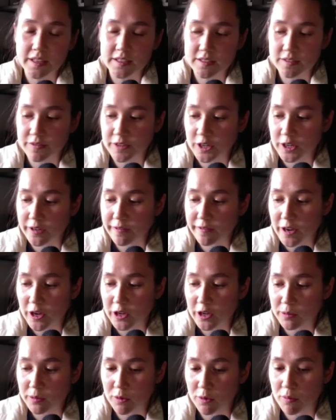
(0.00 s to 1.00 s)
that's a very
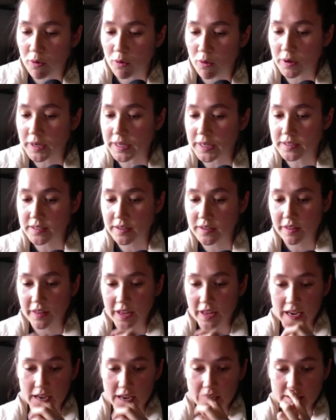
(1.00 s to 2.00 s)
valuable point,
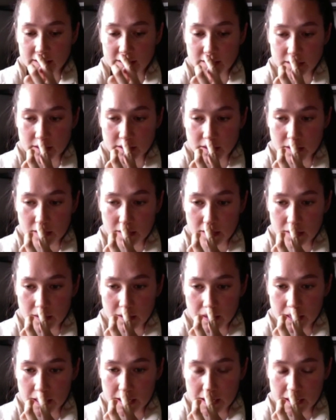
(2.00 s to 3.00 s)
that
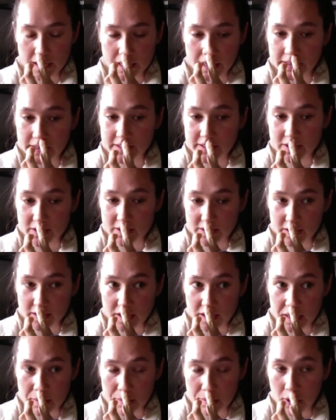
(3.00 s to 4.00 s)
it is
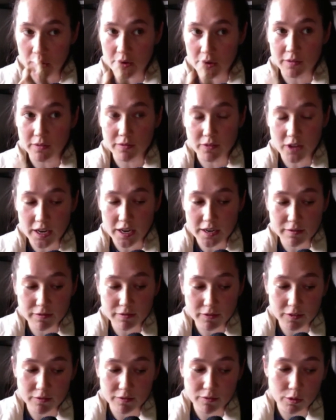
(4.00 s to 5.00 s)
a part of
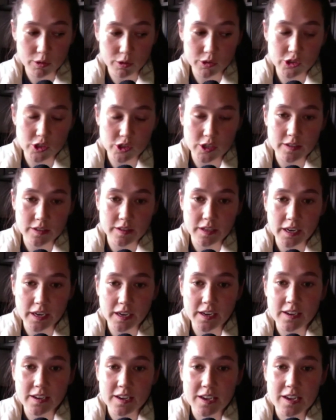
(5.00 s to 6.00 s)
life,
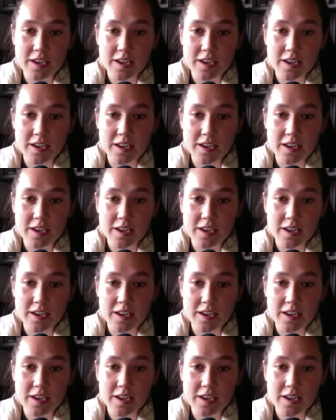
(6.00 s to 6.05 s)
unfortunately.